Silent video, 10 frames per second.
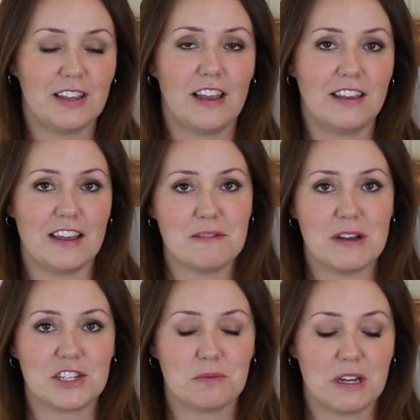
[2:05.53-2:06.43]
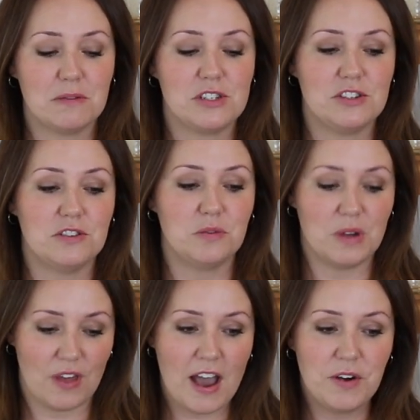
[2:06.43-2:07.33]
Like, I can't imagine what I would do
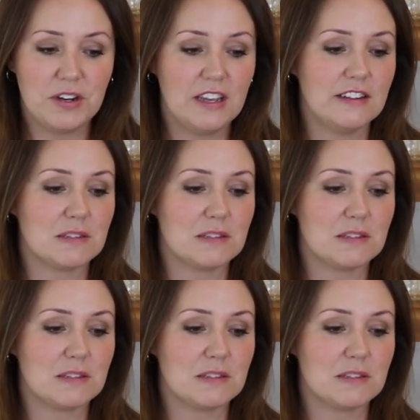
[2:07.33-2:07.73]
without it.